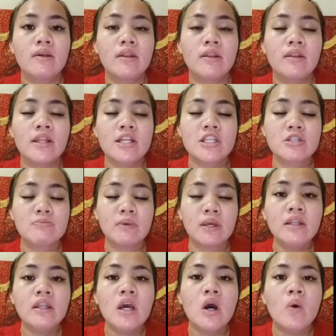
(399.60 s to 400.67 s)
This
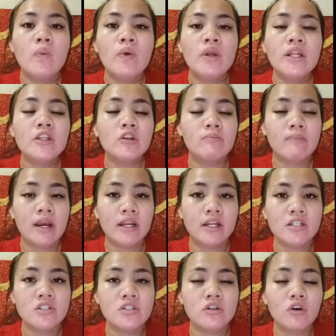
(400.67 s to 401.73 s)
means we need to
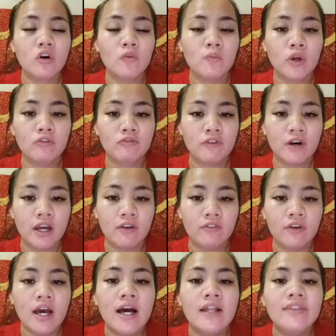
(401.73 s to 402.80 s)
minus 0.5.
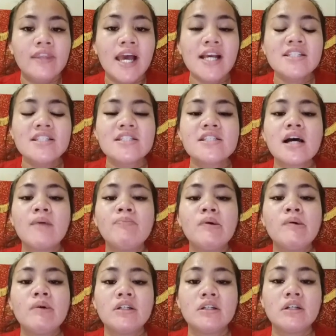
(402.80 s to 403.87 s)
Next is upper
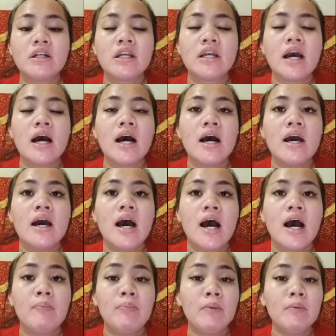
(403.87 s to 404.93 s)
boundary.
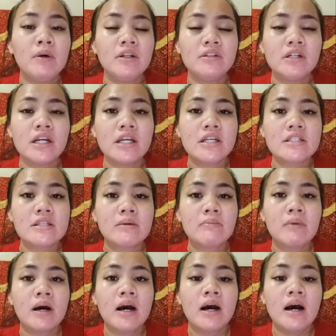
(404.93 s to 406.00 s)
Upper boundary is a
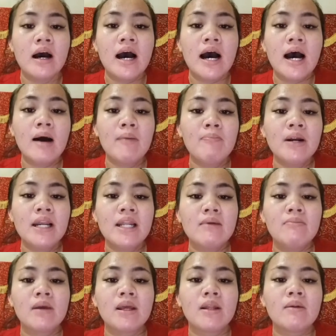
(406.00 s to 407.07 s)
upper
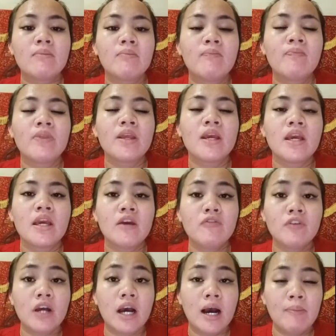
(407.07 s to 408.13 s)
limit. If
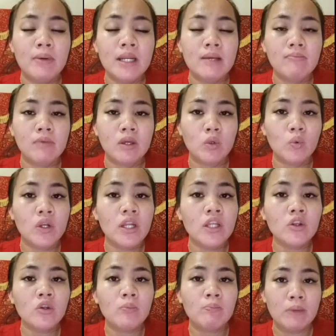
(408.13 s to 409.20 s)
the upper limit, we
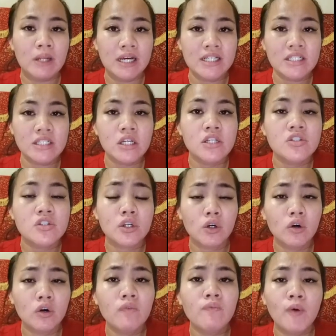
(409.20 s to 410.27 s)
need to plus
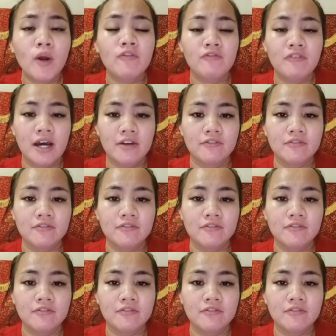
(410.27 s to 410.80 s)
0.5.